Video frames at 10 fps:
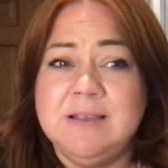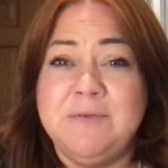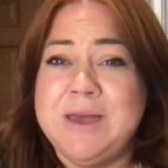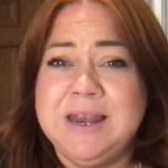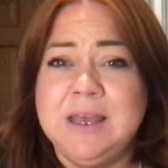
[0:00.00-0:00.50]
if
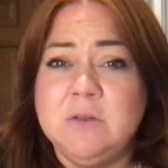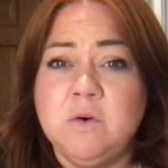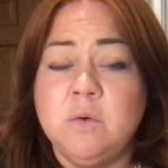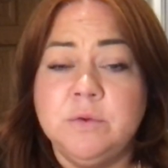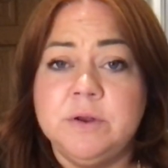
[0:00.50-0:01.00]
any at
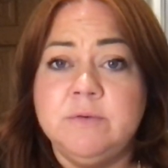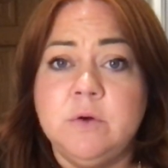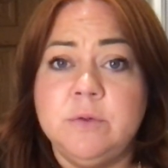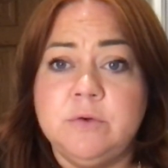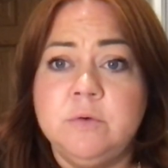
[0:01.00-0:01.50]
all, that have
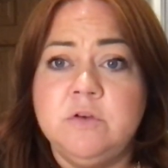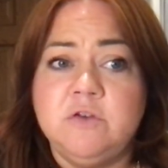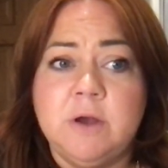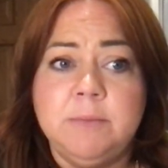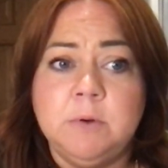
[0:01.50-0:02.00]
gone through to
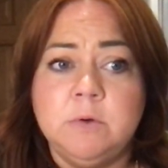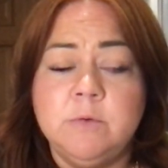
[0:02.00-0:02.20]
tribunal.